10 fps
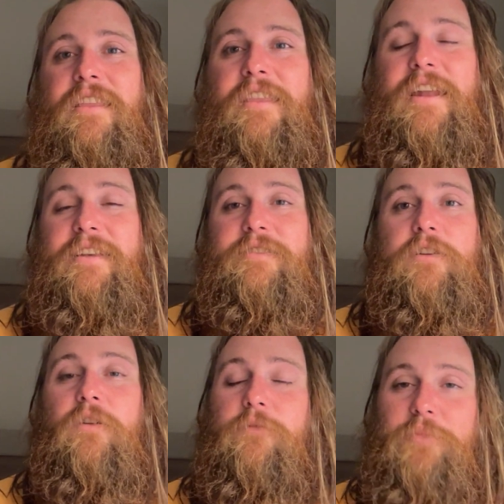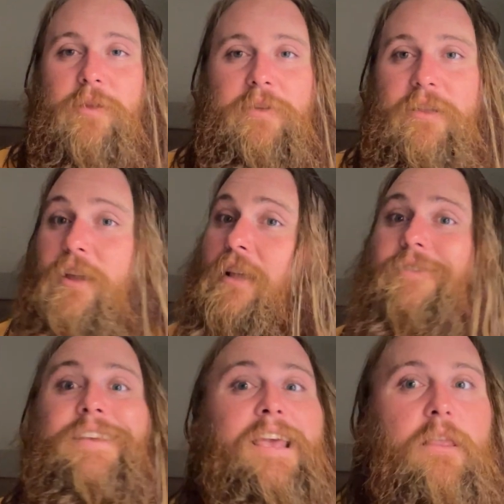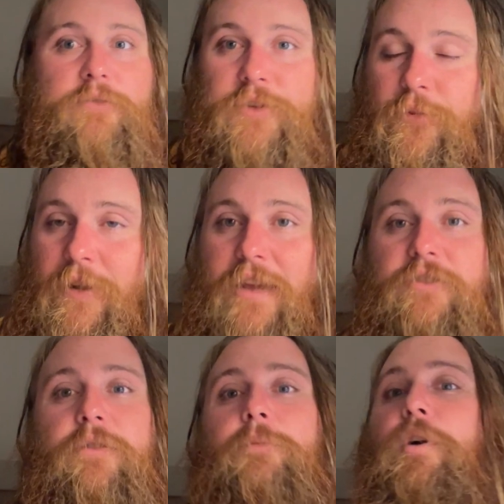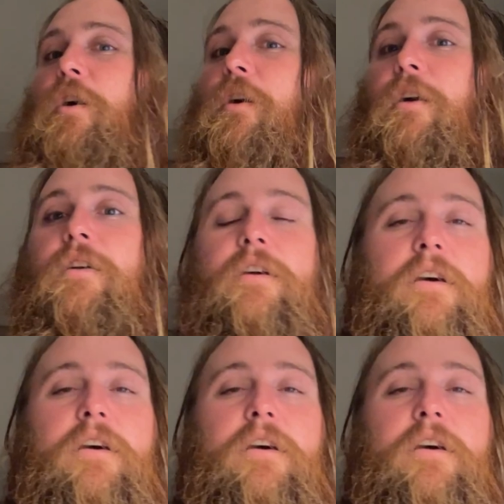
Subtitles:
that is called public lands. Yellowstone National Park,